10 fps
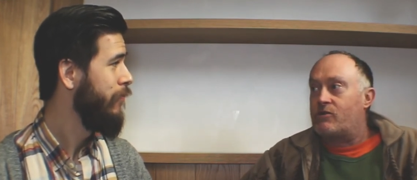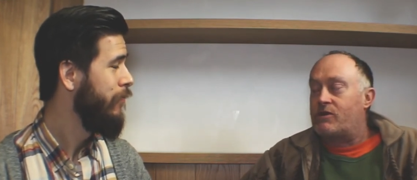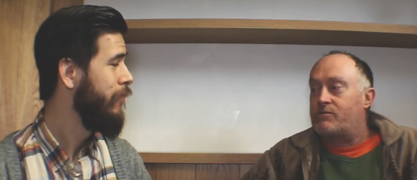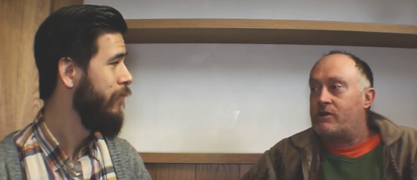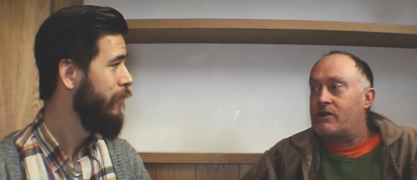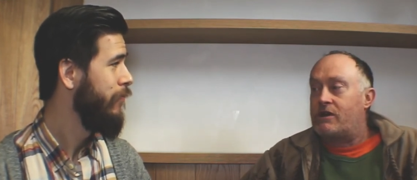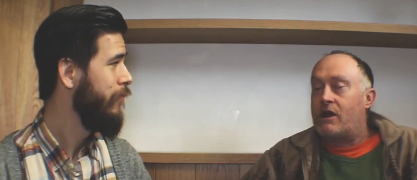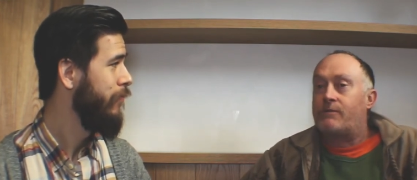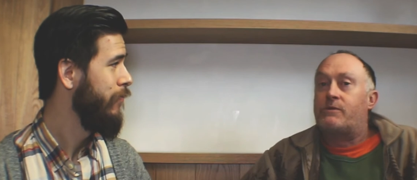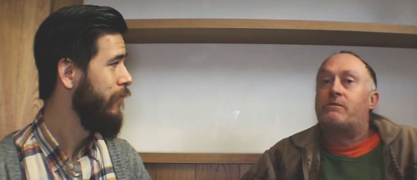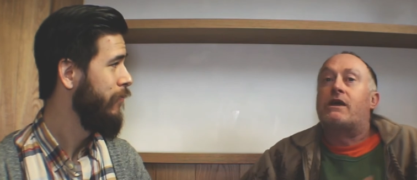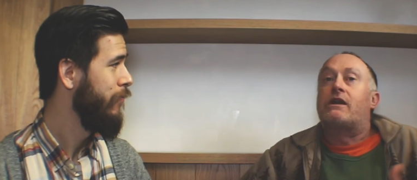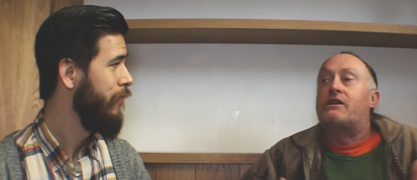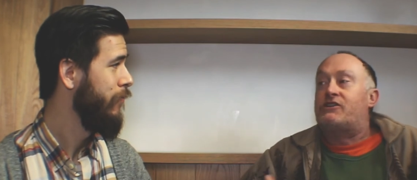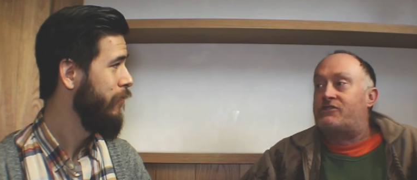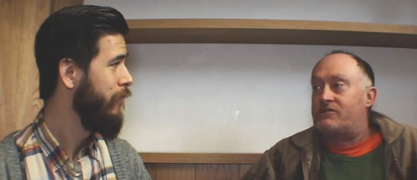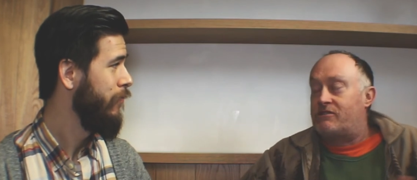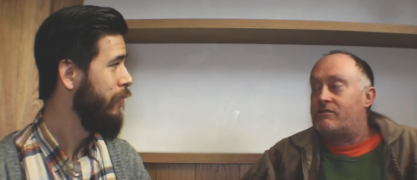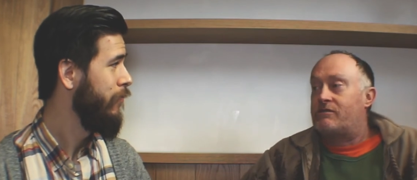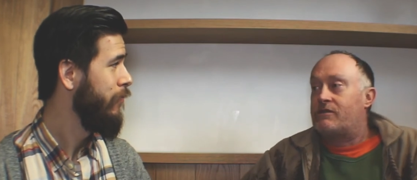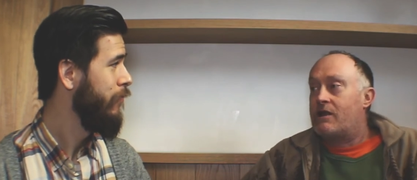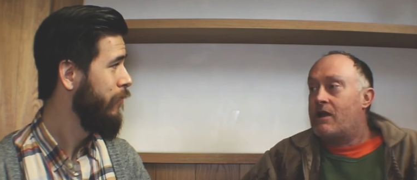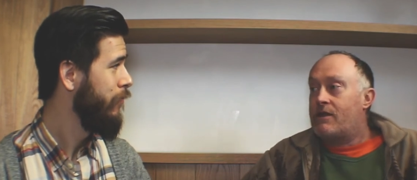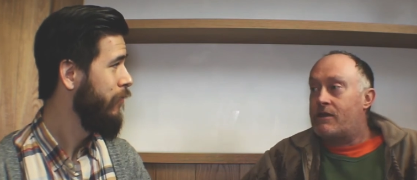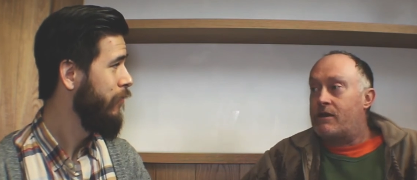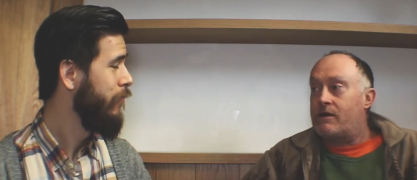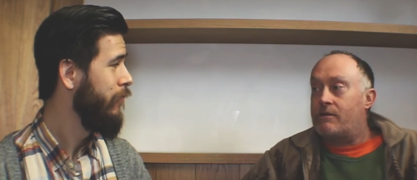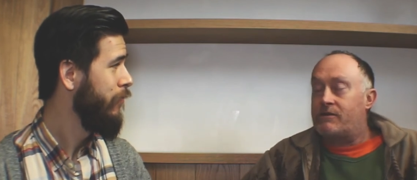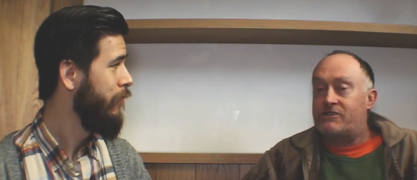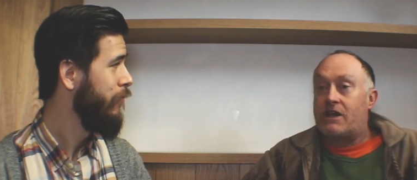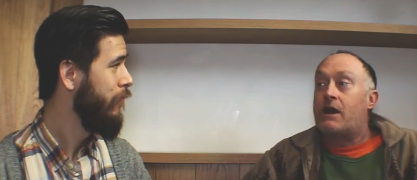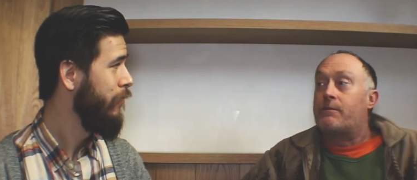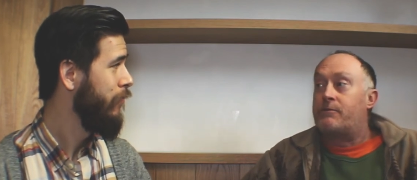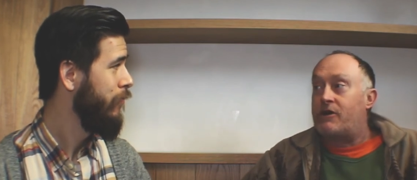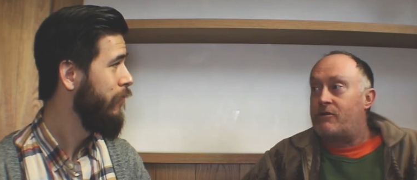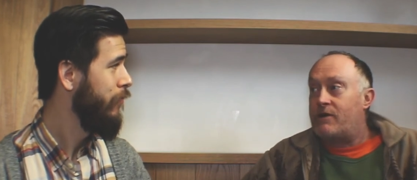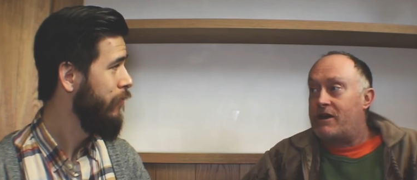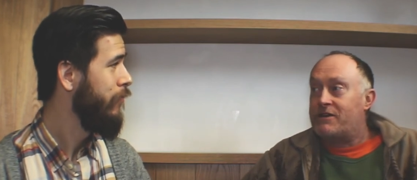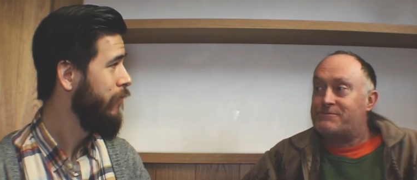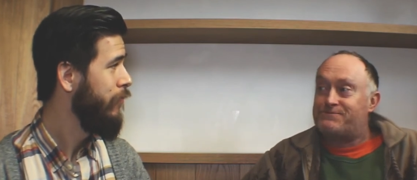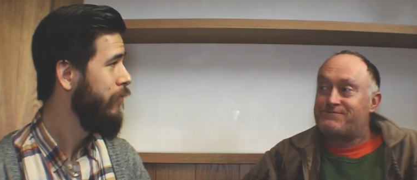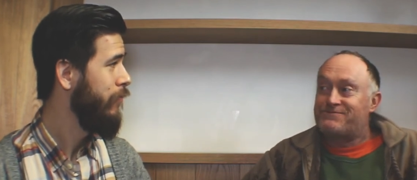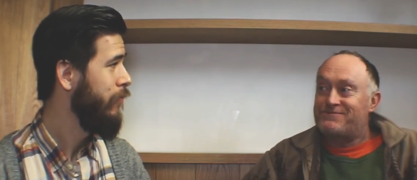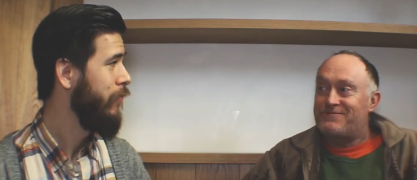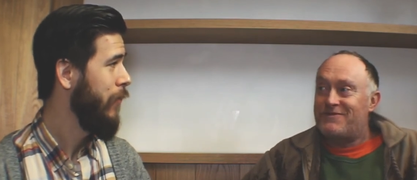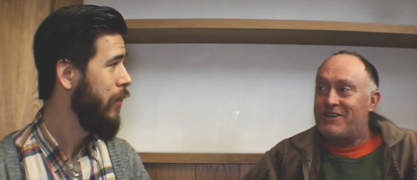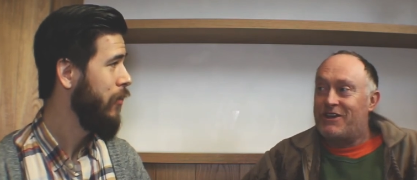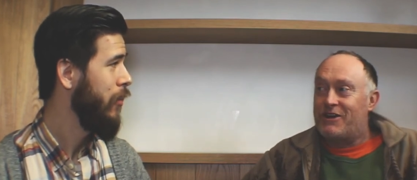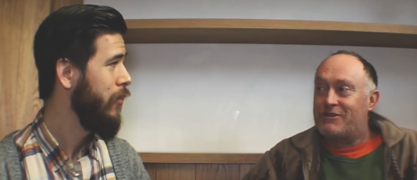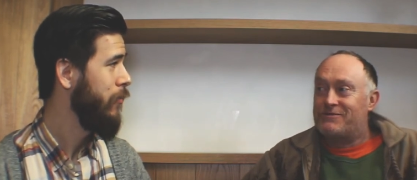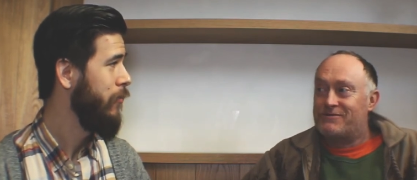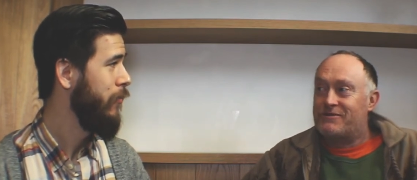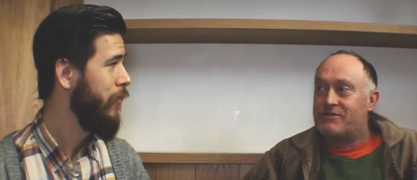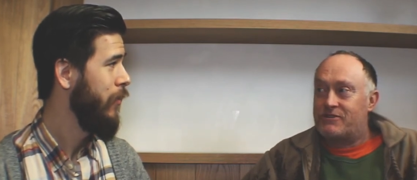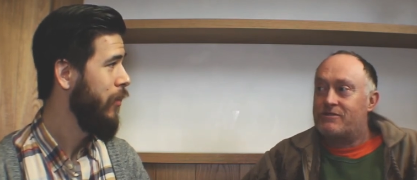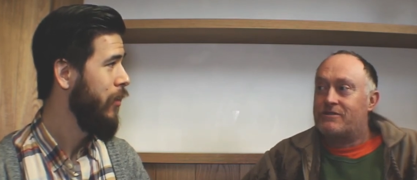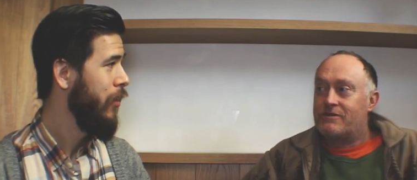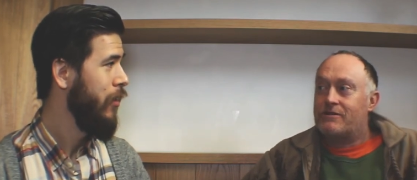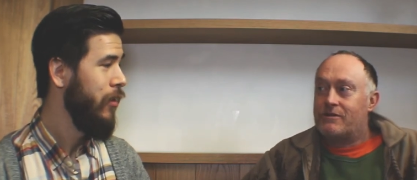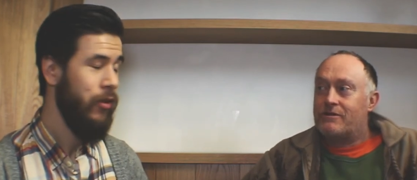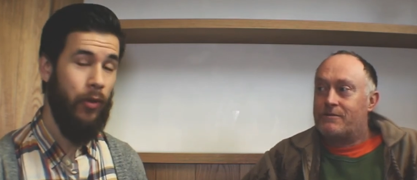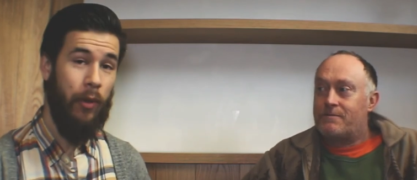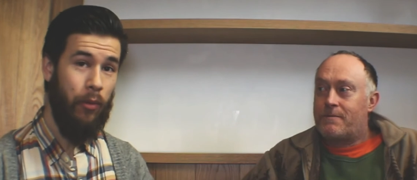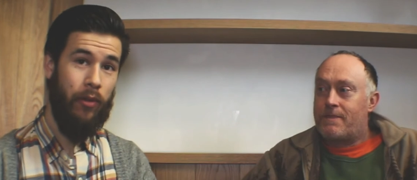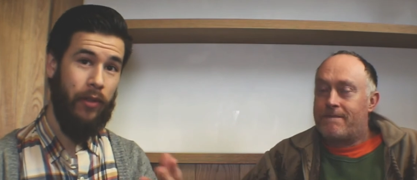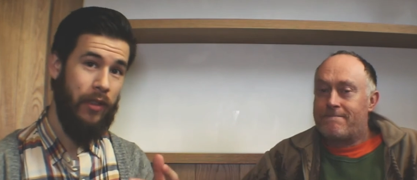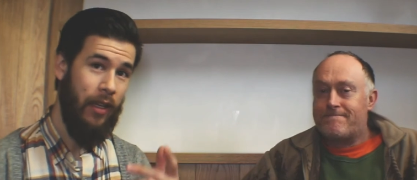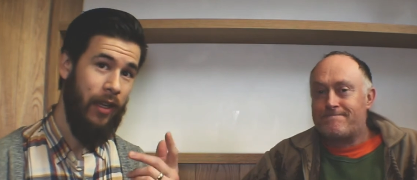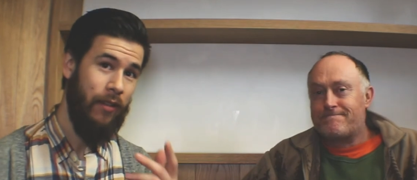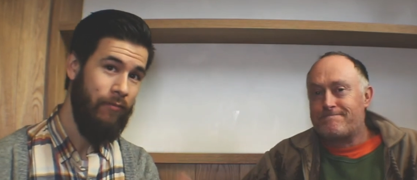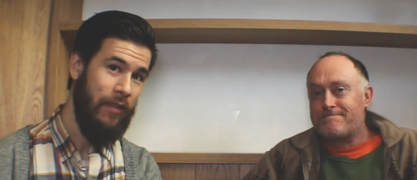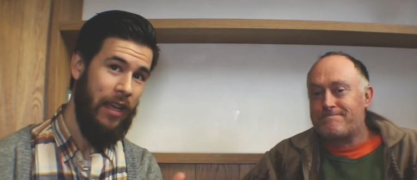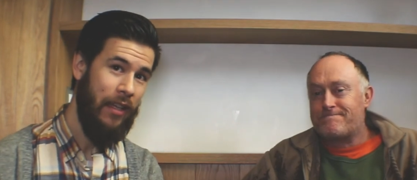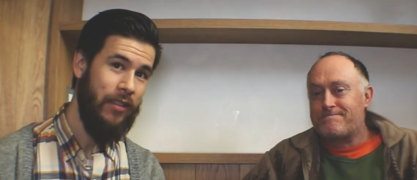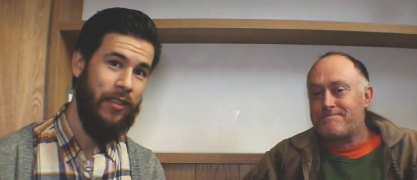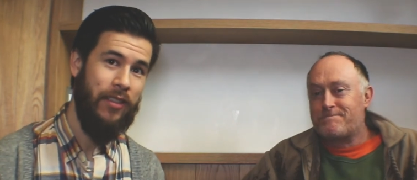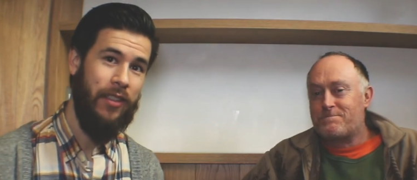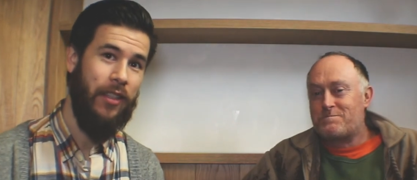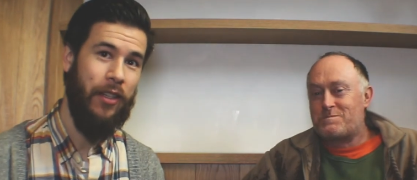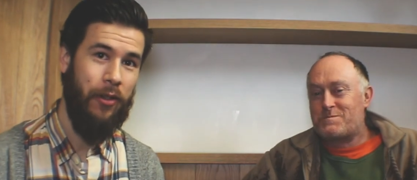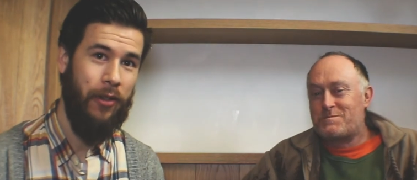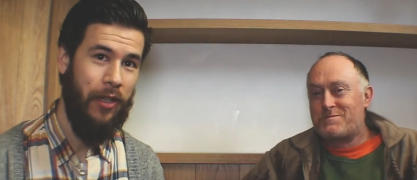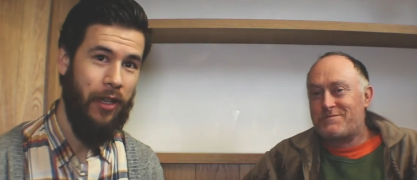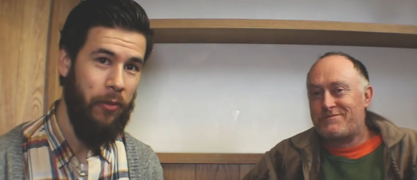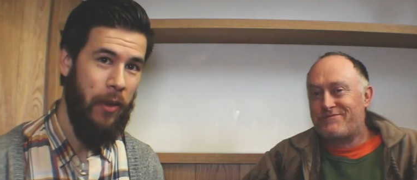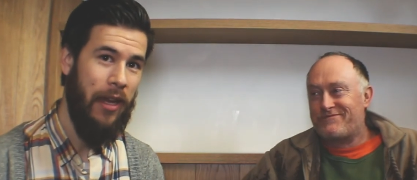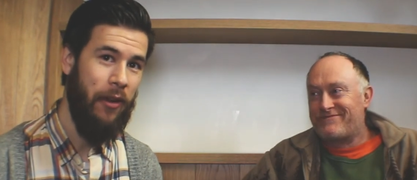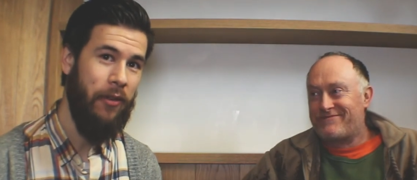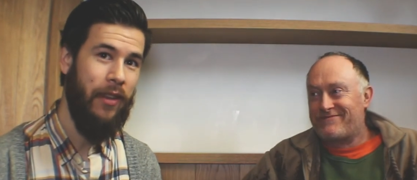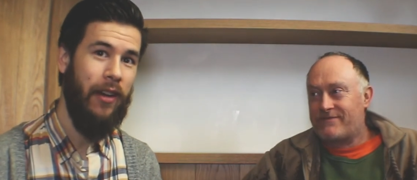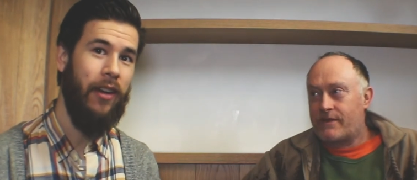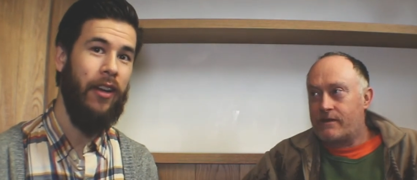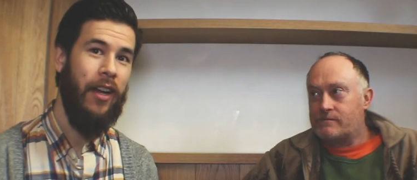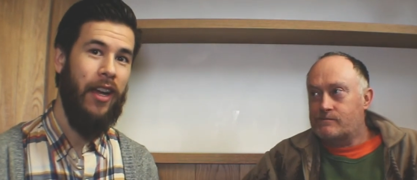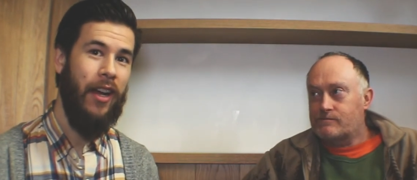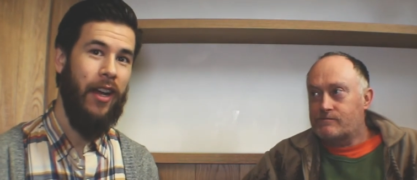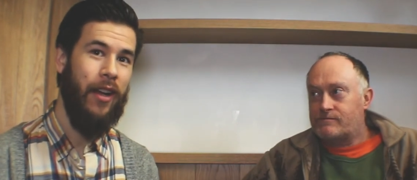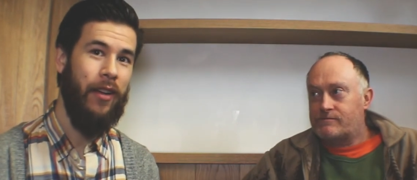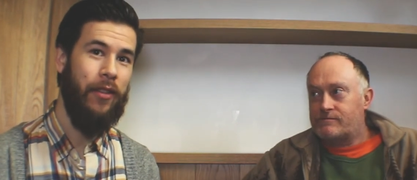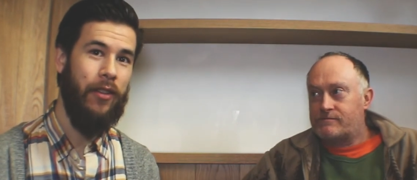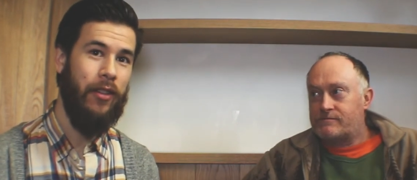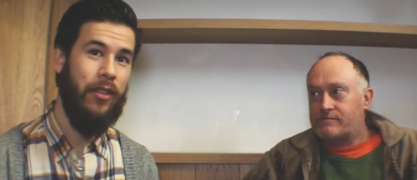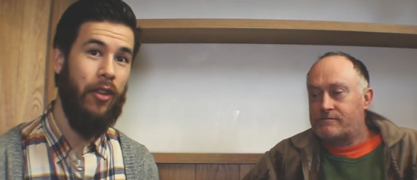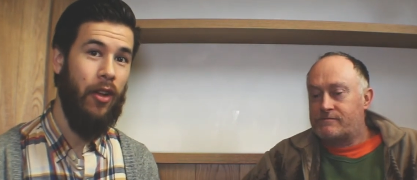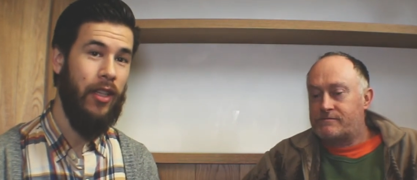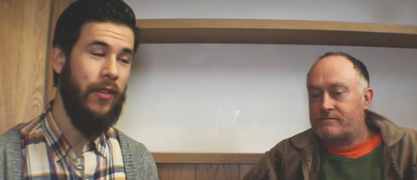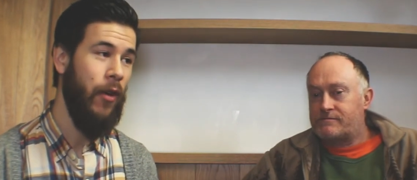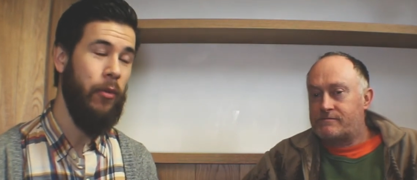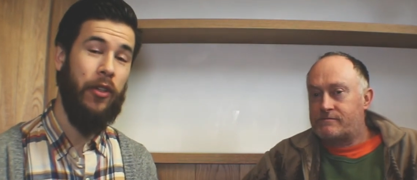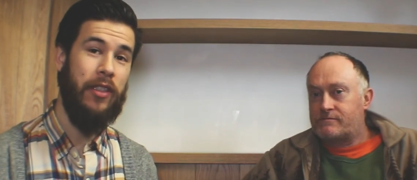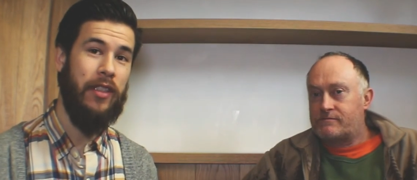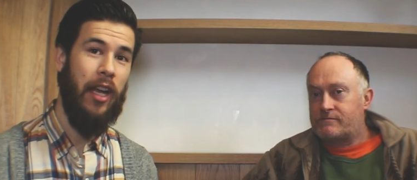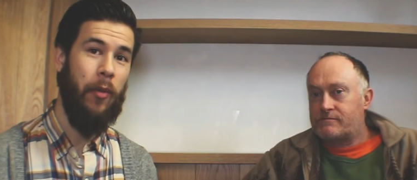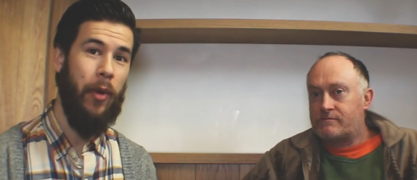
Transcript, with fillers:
Speaker 1: with, but you can help them get at least the setup part ready. Mm. That's awesome. Know.
Speaker 2: Sweet. Well, uh, dads, you know, young men out there, uh, there's lots of opportunities to help